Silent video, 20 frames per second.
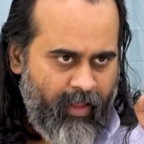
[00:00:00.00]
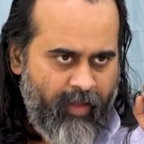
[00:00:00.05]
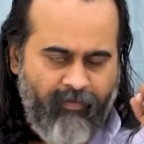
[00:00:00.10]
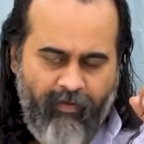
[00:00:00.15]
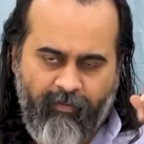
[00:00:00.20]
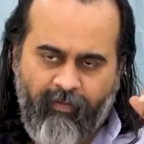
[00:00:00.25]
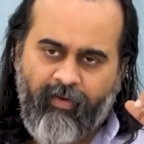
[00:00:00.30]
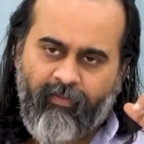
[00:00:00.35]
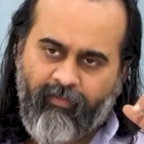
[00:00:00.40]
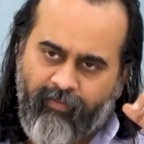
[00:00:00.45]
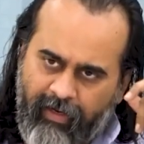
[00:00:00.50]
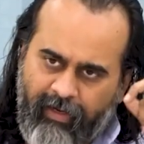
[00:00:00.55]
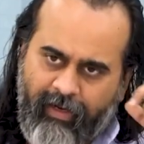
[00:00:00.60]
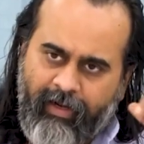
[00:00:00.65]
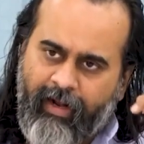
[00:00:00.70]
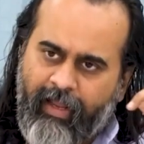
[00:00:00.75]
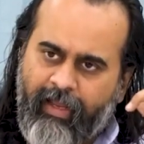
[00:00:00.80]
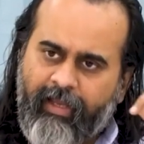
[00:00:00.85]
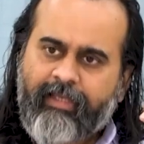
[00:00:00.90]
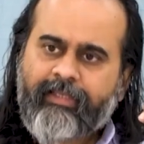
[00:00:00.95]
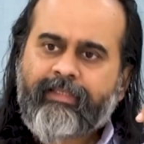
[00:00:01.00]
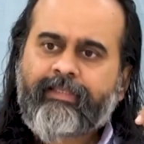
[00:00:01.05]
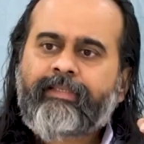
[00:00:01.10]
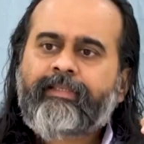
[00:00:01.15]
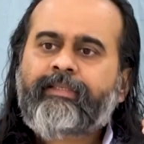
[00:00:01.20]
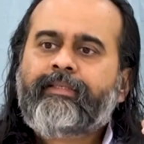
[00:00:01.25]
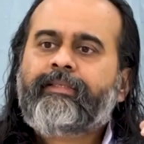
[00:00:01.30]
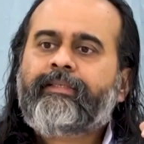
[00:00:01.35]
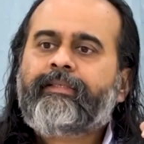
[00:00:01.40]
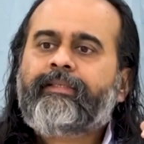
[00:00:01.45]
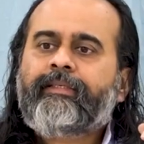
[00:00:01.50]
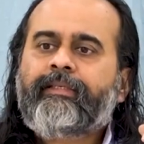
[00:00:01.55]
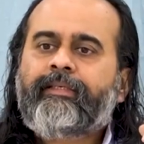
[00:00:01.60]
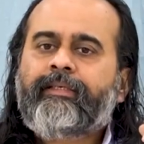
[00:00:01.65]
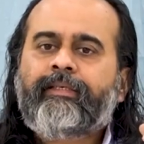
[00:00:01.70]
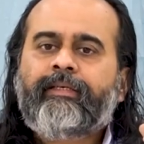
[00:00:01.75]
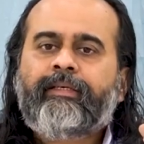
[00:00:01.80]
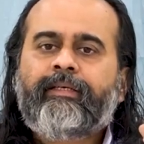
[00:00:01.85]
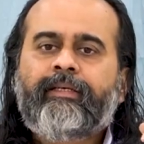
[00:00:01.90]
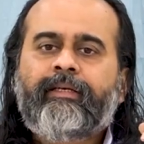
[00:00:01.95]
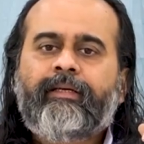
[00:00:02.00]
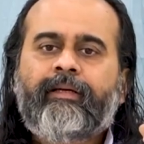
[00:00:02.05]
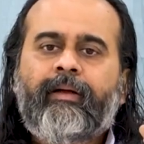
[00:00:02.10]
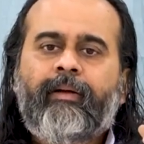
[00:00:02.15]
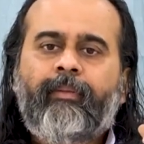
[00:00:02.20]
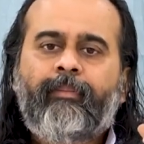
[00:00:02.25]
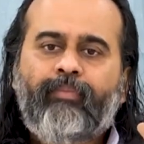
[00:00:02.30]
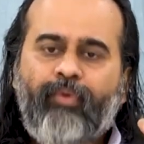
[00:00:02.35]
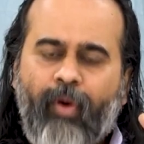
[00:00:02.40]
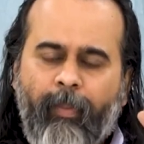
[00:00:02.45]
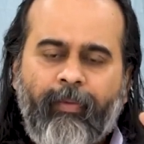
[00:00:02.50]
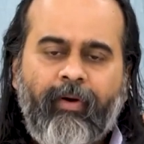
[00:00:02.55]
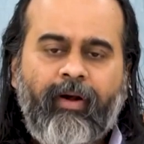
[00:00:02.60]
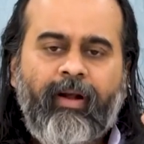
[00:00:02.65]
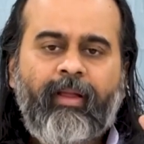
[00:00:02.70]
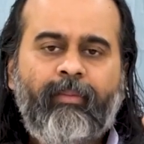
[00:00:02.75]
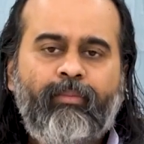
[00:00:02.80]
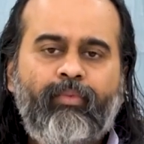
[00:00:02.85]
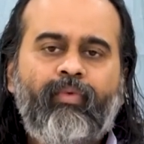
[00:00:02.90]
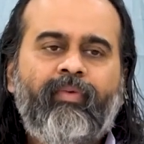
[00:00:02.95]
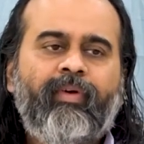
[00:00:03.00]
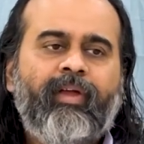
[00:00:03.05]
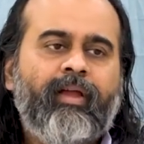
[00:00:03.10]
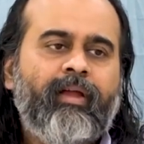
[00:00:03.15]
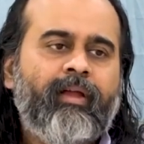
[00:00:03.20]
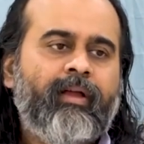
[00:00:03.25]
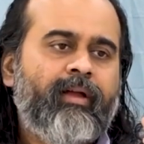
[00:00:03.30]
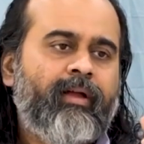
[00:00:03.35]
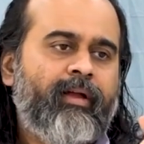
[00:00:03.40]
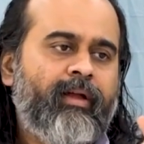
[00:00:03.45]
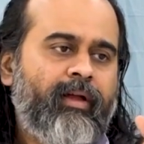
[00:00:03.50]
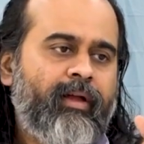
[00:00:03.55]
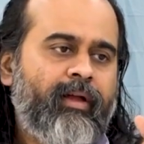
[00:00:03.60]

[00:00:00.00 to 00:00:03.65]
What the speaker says: If even one leg is properly moving,